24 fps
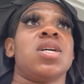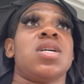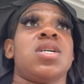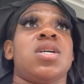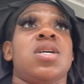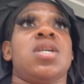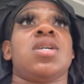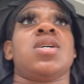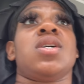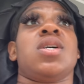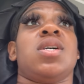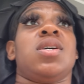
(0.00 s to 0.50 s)

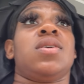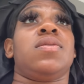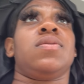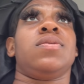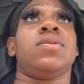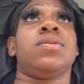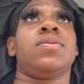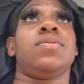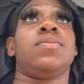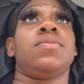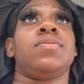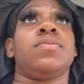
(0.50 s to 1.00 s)

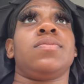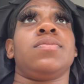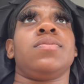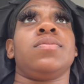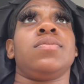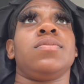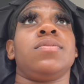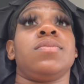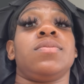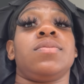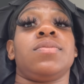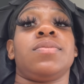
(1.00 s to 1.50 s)

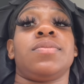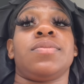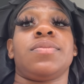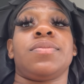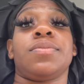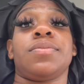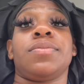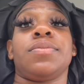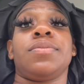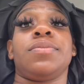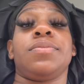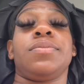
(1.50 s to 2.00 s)

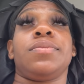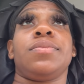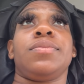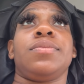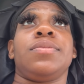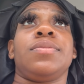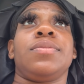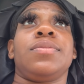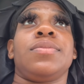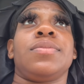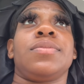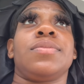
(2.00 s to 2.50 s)

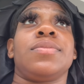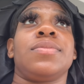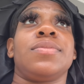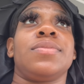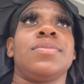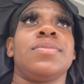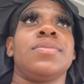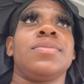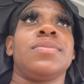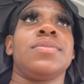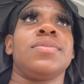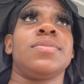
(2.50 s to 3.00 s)

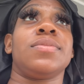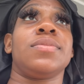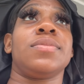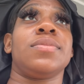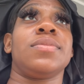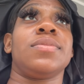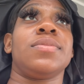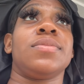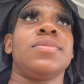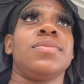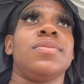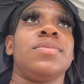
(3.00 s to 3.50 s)

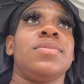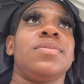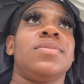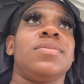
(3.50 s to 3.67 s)
Nobody speaks.